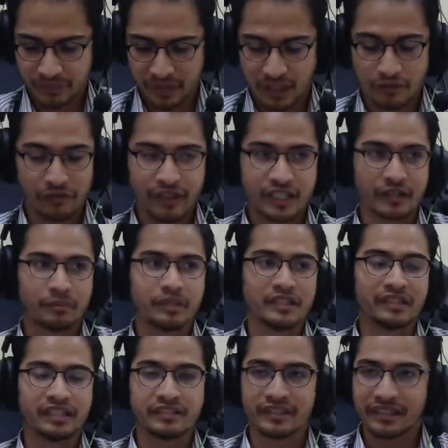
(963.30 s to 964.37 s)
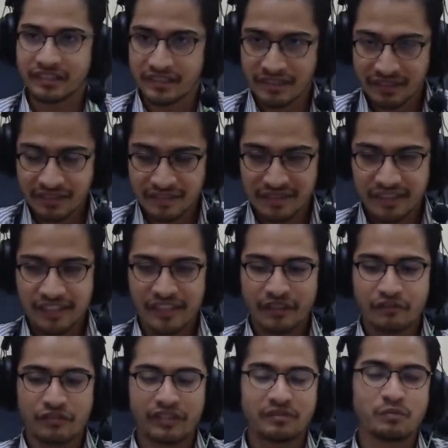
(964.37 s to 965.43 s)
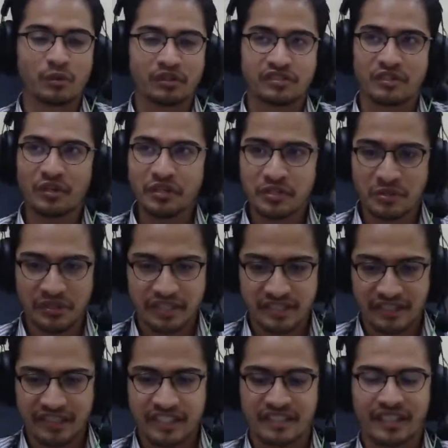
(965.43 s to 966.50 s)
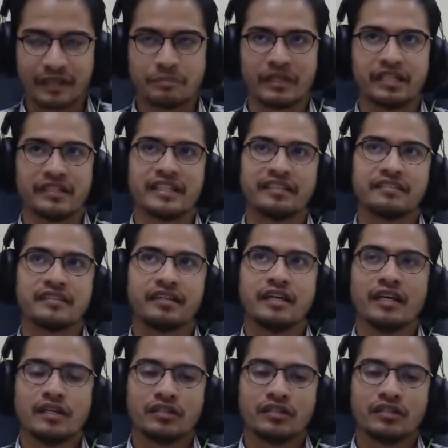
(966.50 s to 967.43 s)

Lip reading: availability reasons, Facebook is not using a single IP address.